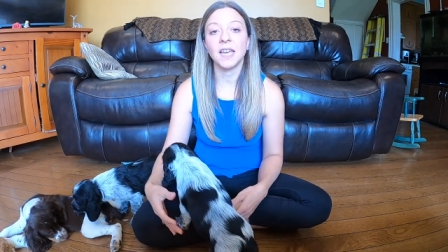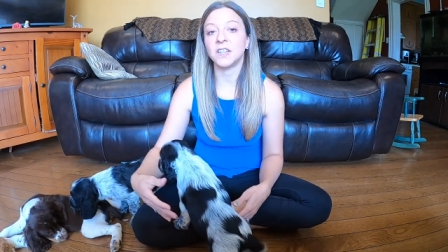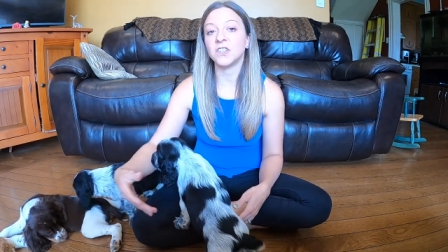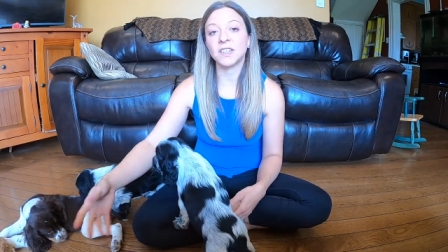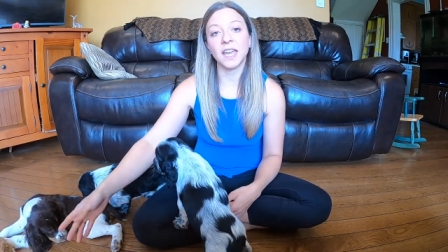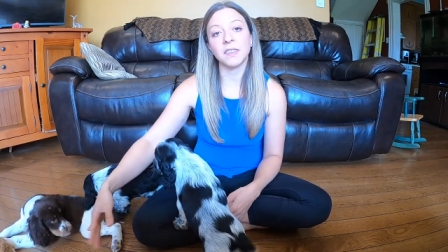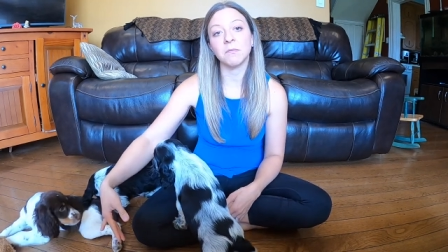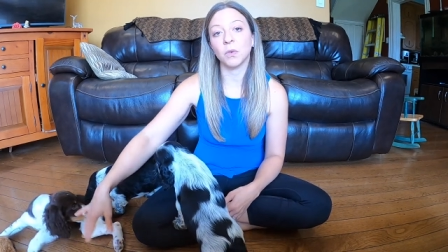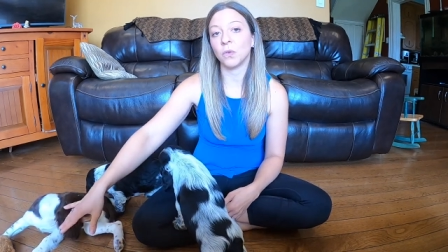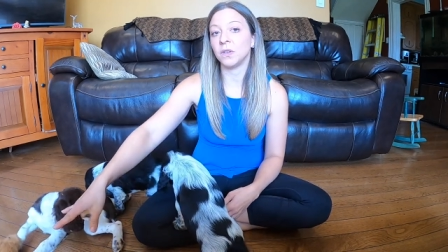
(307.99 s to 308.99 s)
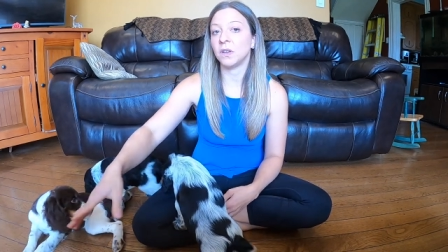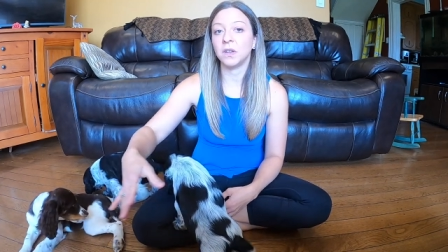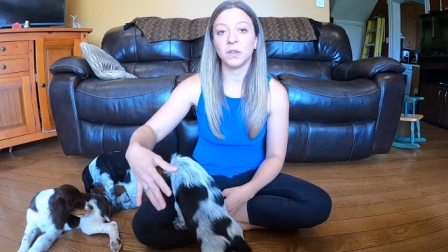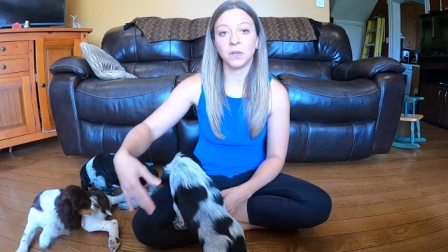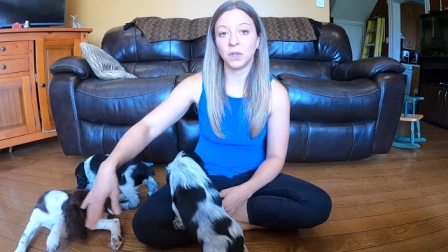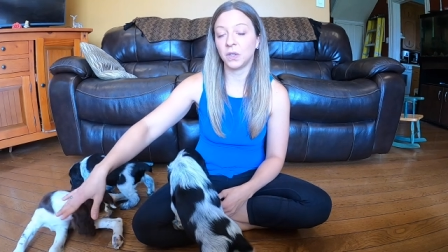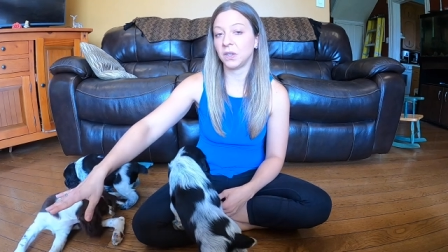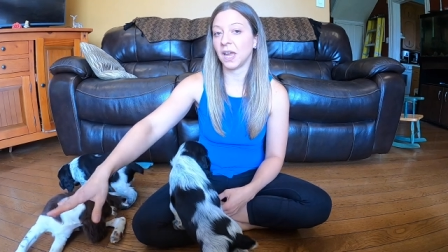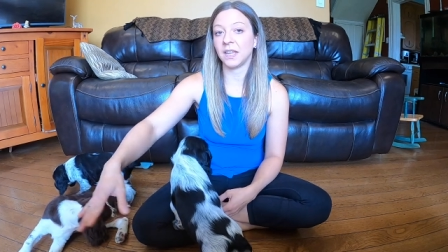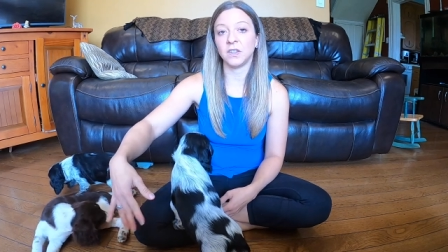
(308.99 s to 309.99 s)
and just get them going,
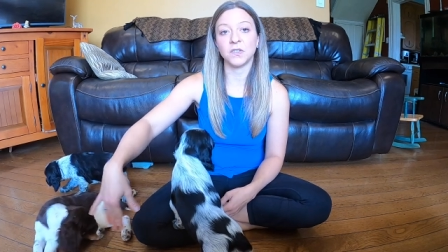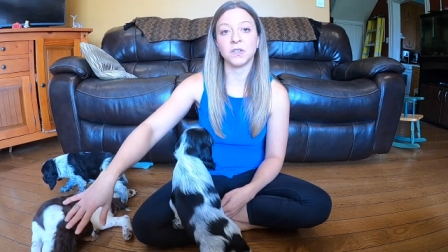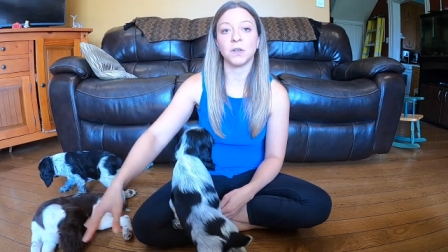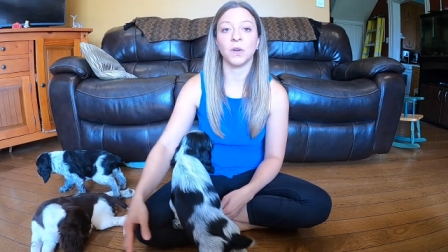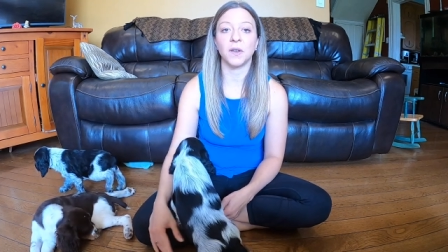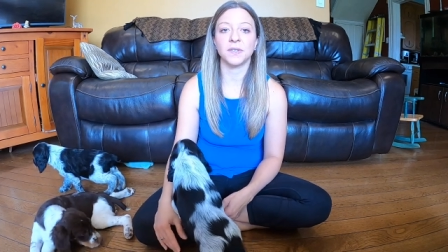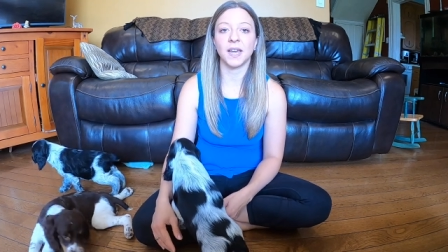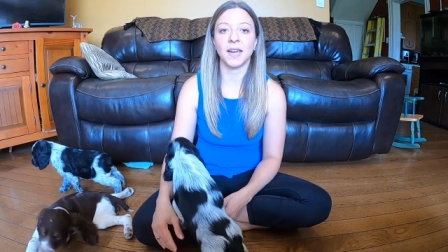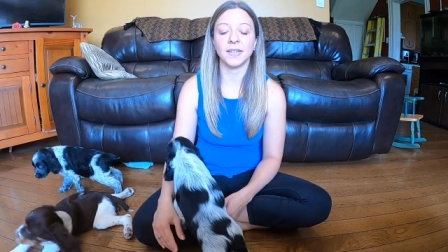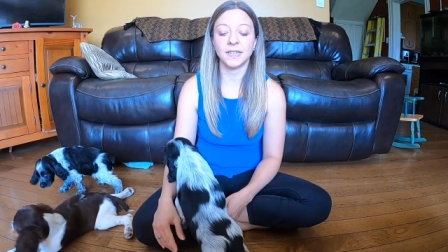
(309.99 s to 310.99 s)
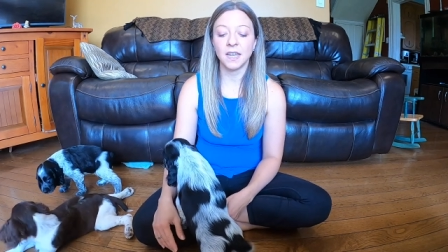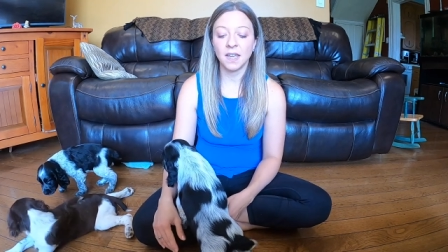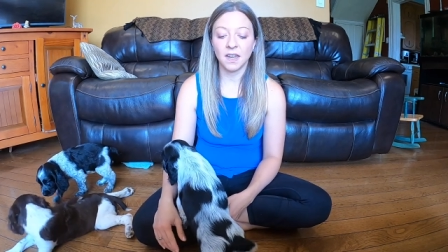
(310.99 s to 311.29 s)
getting used to going outside.